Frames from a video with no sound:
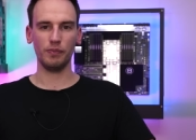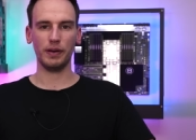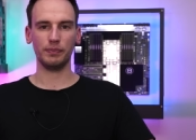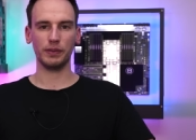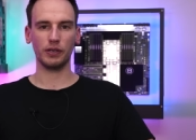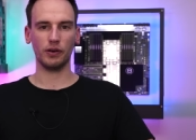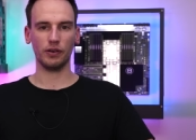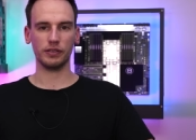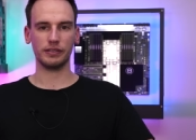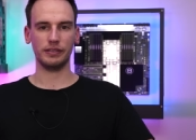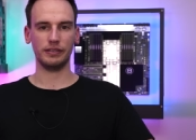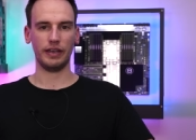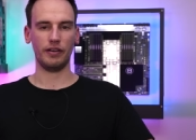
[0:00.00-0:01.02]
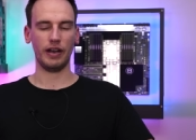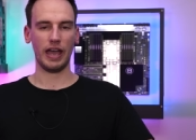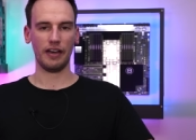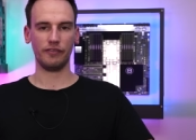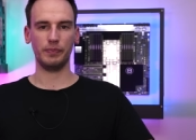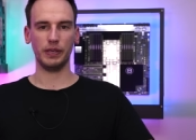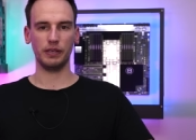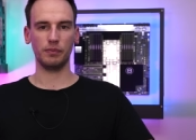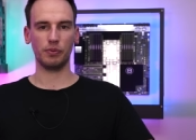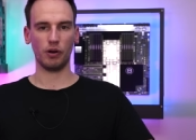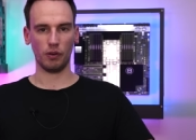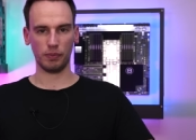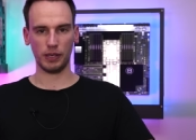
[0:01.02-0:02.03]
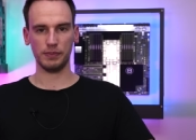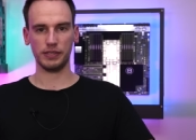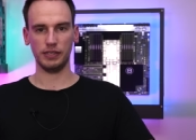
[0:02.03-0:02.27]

but because there have been problems